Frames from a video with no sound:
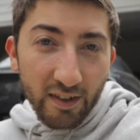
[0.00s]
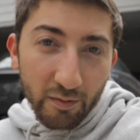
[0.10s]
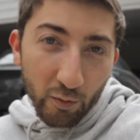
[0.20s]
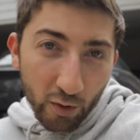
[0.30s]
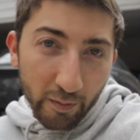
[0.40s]
Got
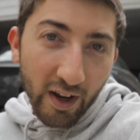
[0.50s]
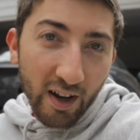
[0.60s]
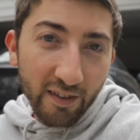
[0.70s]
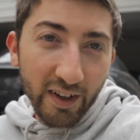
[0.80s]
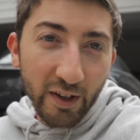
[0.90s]
some more
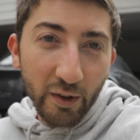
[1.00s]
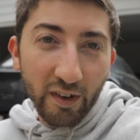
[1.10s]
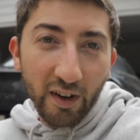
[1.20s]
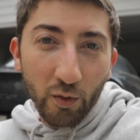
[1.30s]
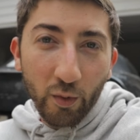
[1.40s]
Miata videos
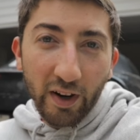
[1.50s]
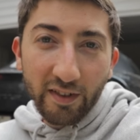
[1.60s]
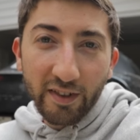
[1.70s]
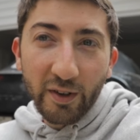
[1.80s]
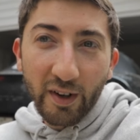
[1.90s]
on the way
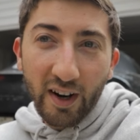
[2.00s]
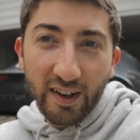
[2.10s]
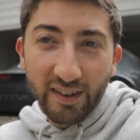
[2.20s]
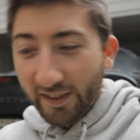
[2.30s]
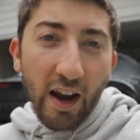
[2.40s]
for you guys,